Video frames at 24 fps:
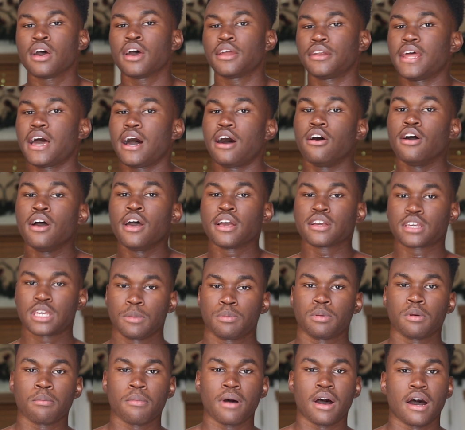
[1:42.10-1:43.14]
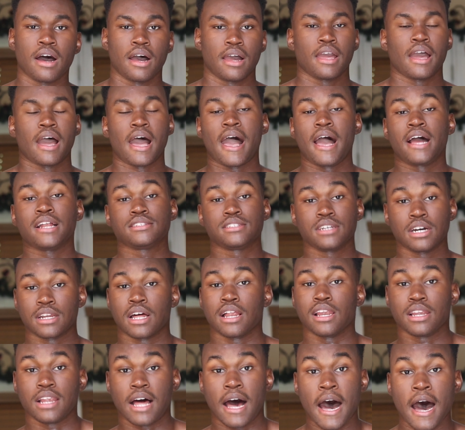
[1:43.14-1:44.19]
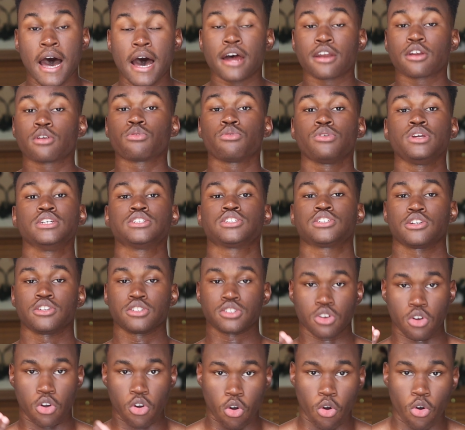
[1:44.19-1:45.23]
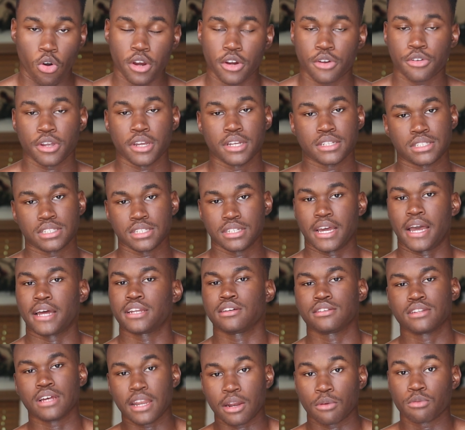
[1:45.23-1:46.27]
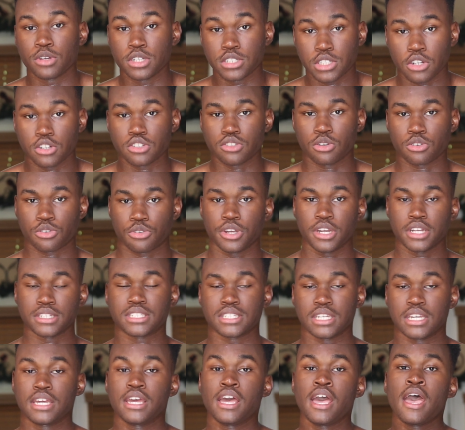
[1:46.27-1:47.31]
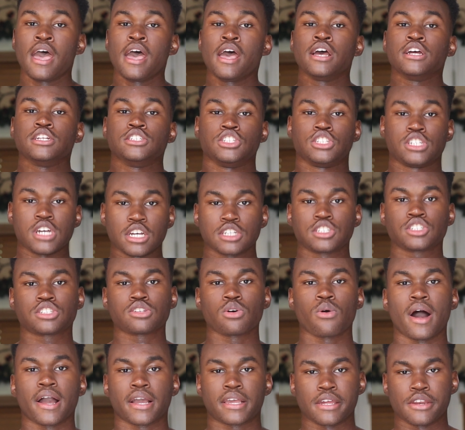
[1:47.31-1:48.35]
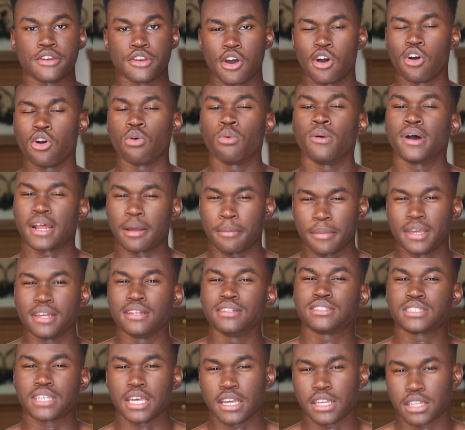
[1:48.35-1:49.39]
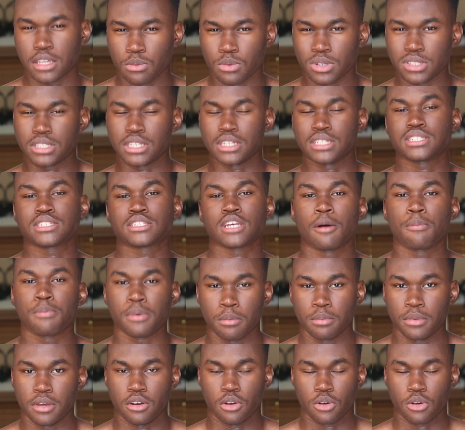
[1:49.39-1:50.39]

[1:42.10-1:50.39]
Now, keep in mind, I had done a lot of research on creatine. I had done a lot of research on creatine just so I can know what I'm intaking with this supplement,